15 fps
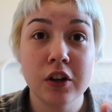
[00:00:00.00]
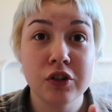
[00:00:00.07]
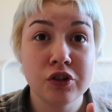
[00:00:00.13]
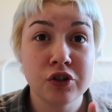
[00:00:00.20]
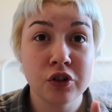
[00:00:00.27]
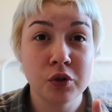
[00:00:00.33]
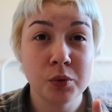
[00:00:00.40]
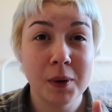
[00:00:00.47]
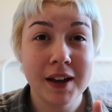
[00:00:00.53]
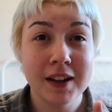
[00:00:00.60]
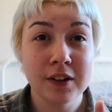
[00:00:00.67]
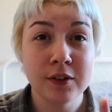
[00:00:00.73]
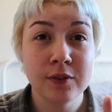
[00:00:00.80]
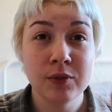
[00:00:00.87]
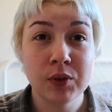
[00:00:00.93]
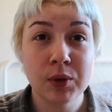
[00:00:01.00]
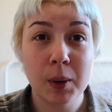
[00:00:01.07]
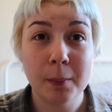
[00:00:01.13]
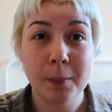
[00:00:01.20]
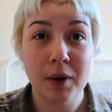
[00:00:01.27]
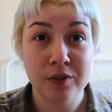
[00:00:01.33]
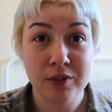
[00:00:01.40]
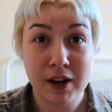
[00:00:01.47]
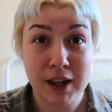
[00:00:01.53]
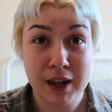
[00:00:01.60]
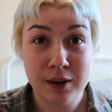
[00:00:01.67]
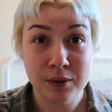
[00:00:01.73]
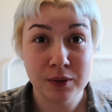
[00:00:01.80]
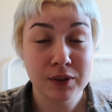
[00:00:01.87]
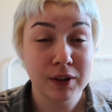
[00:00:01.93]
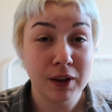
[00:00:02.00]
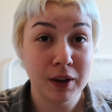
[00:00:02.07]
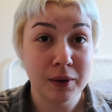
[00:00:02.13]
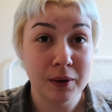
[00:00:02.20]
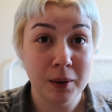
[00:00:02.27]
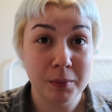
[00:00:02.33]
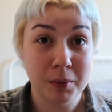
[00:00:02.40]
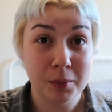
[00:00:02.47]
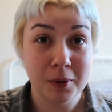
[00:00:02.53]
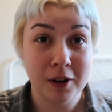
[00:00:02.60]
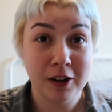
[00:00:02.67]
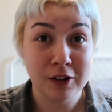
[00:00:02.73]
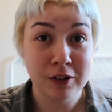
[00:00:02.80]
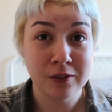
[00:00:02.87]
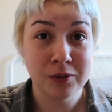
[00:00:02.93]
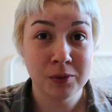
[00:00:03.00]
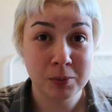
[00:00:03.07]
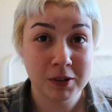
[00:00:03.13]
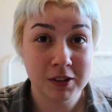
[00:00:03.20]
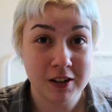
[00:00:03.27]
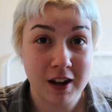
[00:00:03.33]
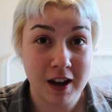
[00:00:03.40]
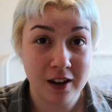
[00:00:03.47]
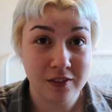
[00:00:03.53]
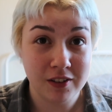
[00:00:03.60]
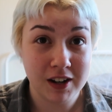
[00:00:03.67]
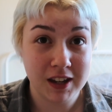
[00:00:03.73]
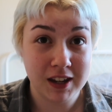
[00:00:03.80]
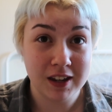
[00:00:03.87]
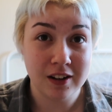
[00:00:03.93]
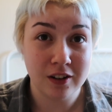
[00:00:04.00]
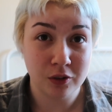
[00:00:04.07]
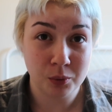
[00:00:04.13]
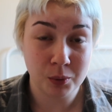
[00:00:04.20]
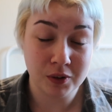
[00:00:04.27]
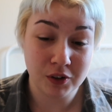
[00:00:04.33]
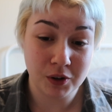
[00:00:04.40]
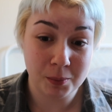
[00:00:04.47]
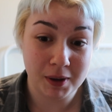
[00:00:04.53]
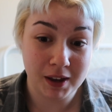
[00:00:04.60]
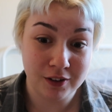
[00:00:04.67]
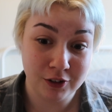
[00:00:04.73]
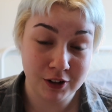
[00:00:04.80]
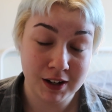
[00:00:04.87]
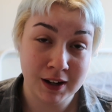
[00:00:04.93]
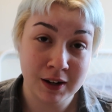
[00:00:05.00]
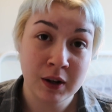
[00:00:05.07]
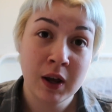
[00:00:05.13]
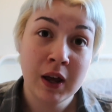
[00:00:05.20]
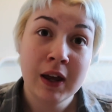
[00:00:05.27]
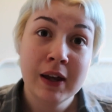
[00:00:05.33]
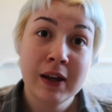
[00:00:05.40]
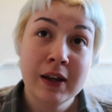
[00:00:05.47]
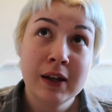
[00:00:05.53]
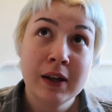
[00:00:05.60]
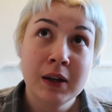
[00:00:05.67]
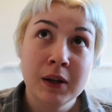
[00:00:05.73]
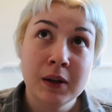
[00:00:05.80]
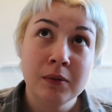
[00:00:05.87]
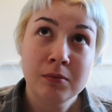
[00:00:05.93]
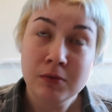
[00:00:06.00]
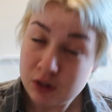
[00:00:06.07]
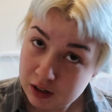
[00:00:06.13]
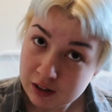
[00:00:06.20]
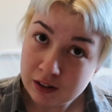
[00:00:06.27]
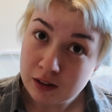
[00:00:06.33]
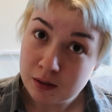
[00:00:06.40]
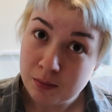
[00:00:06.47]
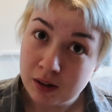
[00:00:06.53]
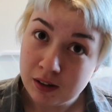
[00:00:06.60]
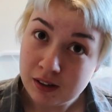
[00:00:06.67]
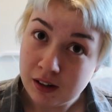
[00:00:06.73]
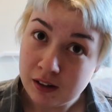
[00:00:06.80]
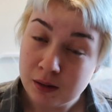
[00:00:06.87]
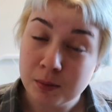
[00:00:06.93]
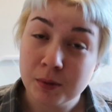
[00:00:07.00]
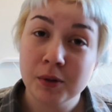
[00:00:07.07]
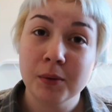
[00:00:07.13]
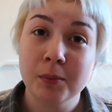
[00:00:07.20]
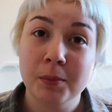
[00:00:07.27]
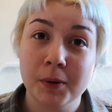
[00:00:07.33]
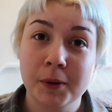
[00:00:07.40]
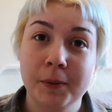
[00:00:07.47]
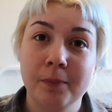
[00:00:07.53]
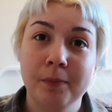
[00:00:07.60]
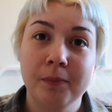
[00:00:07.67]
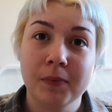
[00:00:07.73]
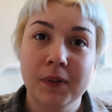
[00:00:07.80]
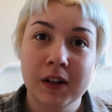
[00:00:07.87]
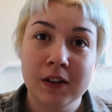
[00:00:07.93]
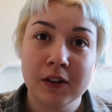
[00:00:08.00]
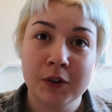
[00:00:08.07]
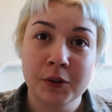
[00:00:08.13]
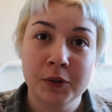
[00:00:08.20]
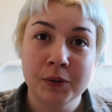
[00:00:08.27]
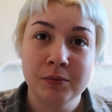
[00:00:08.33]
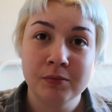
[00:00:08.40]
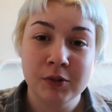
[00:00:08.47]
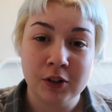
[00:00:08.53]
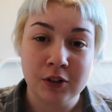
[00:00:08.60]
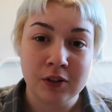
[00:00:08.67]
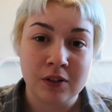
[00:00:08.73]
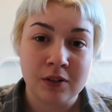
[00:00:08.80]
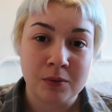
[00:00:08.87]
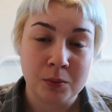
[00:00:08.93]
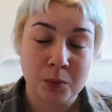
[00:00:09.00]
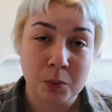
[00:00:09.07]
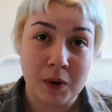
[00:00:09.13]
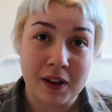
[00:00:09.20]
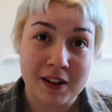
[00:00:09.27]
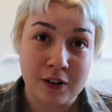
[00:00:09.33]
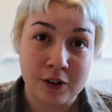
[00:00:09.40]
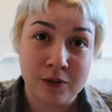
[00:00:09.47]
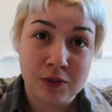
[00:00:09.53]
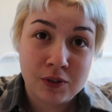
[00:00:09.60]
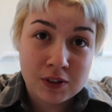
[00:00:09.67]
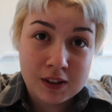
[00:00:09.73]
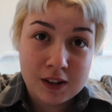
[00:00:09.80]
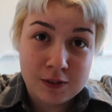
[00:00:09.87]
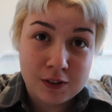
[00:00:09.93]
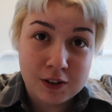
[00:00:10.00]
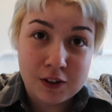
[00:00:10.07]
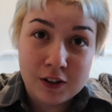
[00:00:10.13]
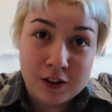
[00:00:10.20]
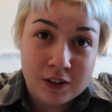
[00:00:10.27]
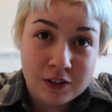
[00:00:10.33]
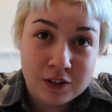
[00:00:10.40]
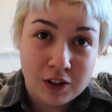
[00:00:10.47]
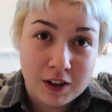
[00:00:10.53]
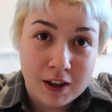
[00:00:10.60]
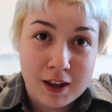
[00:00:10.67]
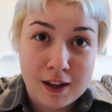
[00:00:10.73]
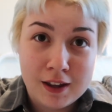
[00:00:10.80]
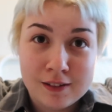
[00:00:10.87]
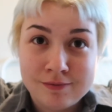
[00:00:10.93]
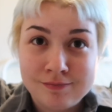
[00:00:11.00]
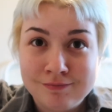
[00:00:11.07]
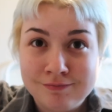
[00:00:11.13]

Should wear gloves, but I ran out, so I'm not wearing gloves because I don't have any and I just want to dye my hair right now. Isn't the most sensible, but it's cool, just wear gloves if you're going to dye your hair.